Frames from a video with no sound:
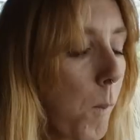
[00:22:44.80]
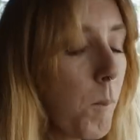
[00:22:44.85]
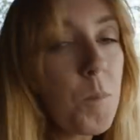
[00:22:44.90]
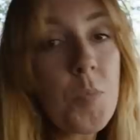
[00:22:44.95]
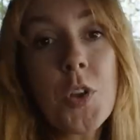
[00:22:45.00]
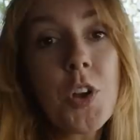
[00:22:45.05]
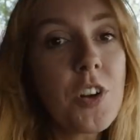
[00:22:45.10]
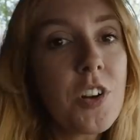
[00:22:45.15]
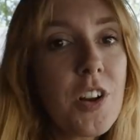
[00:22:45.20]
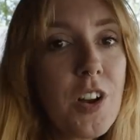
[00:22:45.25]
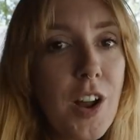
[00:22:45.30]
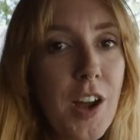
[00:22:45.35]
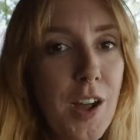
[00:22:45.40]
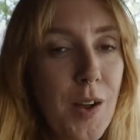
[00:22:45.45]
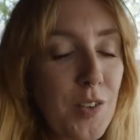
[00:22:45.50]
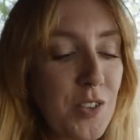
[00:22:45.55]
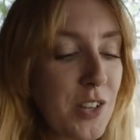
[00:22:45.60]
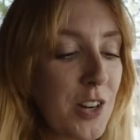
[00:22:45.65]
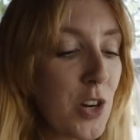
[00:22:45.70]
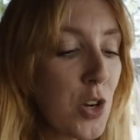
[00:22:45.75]
I'm not gonna lie,
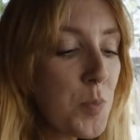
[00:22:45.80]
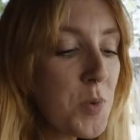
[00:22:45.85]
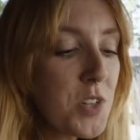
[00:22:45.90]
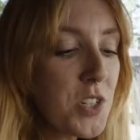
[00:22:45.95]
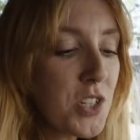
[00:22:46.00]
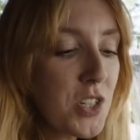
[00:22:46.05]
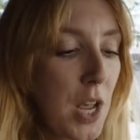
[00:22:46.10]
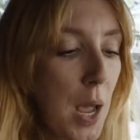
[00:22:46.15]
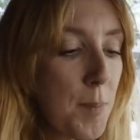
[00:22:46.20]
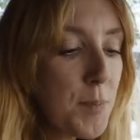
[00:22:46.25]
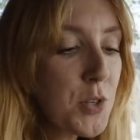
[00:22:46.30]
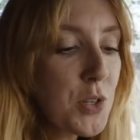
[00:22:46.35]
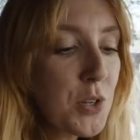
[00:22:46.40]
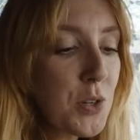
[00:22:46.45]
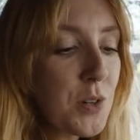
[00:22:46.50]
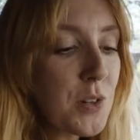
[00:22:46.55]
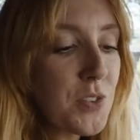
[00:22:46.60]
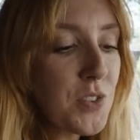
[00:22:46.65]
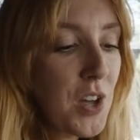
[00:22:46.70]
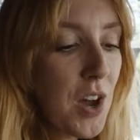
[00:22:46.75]
I was a little bit
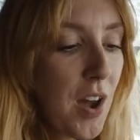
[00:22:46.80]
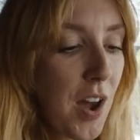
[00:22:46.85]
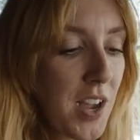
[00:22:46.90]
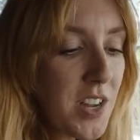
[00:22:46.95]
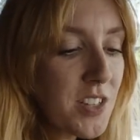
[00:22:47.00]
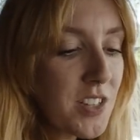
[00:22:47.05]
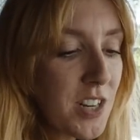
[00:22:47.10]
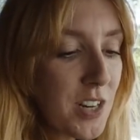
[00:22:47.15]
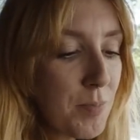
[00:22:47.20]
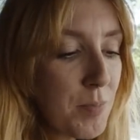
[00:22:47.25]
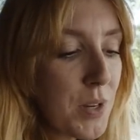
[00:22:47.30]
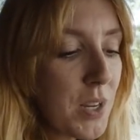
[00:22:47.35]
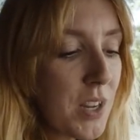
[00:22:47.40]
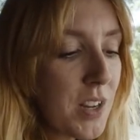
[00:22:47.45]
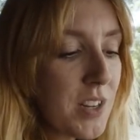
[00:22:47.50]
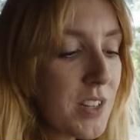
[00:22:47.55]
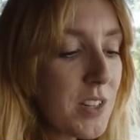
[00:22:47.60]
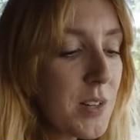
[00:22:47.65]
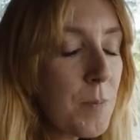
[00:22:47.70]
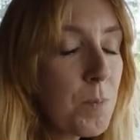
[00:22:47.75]
skeptical of the icing
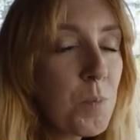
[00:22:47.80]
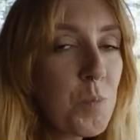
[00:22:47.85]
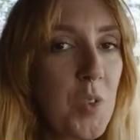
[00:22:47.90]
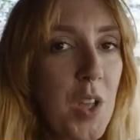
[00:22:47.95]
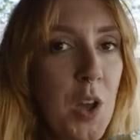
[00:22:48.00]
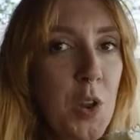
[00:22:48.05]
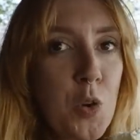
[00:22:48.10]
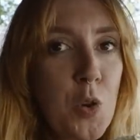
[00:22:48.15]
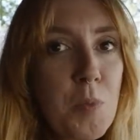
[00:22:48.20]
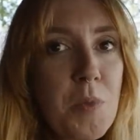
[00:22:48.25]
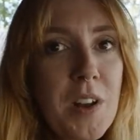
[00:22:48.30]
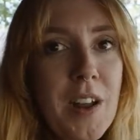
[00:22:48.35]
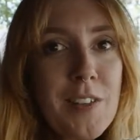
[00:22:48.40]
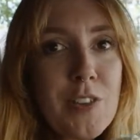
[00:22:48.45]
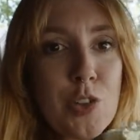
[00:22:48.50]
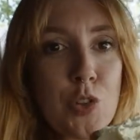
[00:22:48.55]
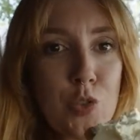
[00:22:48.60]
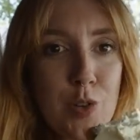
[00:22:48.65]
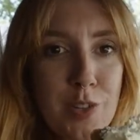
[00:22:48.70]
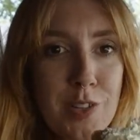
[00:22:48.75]
because I normally like
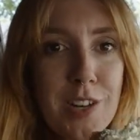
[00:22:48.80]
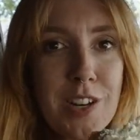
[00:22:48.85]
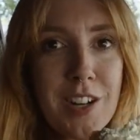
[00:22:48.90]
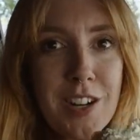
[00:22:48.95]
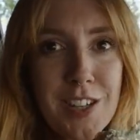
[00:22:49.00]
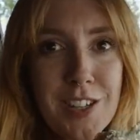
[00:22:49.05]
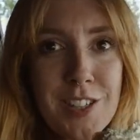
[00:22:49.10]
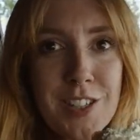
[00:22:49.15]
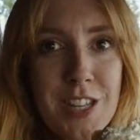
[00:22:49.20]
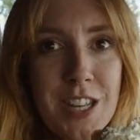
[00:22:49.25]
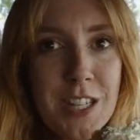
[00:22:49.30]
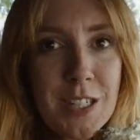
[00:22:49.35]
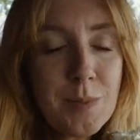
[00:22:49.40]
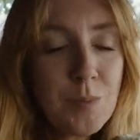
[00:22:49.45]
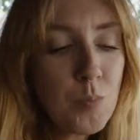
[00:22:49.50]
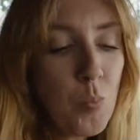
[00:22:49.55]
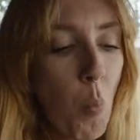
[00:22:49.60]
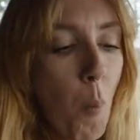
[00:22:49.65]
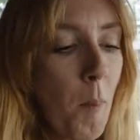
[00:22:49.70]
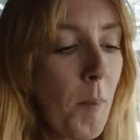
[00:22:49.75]
the drizzly icing.
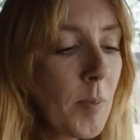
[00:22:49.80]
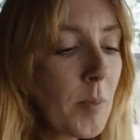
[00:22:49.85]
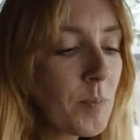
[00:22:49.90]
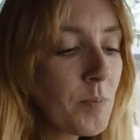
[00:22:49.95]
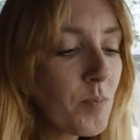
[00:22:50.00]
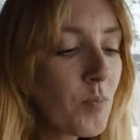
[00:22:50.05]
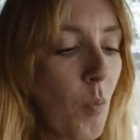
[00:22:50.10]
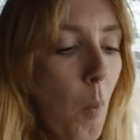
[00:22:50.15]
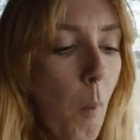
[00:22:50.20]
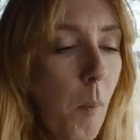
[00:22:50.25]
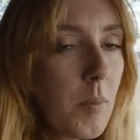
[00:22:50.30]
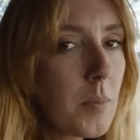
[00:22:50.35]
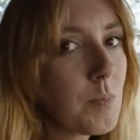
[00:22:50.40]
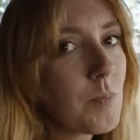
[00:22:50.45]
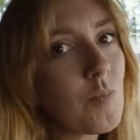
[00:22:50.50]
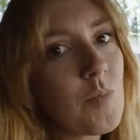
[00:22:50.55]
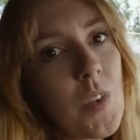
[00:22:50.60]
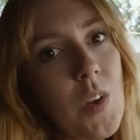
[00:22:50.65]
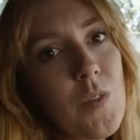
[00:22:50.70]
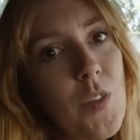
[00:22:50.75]

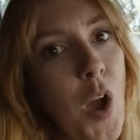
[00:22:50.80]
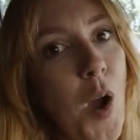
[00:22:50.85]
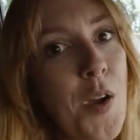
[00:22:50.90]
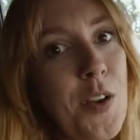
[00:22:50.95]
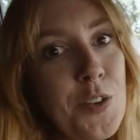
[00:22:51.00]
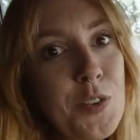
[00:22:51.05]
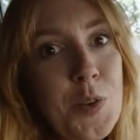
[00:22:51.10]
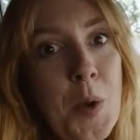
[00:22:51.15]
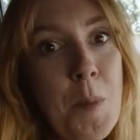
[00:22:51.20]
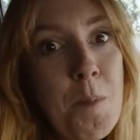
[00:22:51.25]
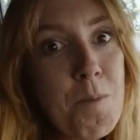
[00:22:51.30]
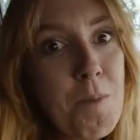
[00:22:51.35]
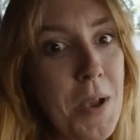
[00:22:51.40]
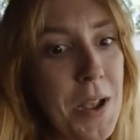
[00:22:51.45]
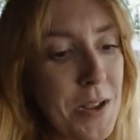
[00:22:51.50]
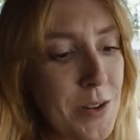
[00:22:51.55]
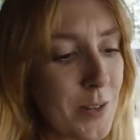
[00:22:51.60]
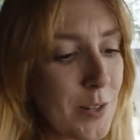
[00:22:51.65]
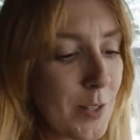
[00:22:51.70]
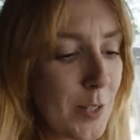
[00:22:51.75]
That is
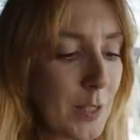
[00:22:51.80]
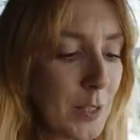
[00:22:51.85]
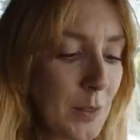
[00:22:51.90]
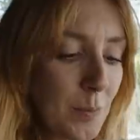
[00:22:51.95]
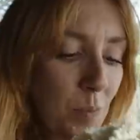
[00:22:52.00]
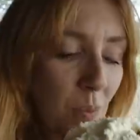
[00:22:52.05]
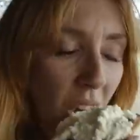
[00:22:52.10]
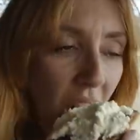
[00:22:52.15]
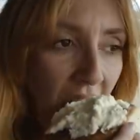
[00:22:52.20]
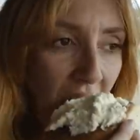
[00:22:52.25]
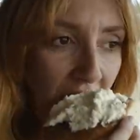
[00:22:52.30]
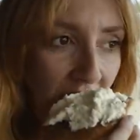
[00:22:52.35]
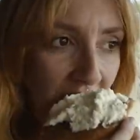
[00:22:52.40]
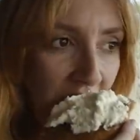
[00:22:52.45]
amazing.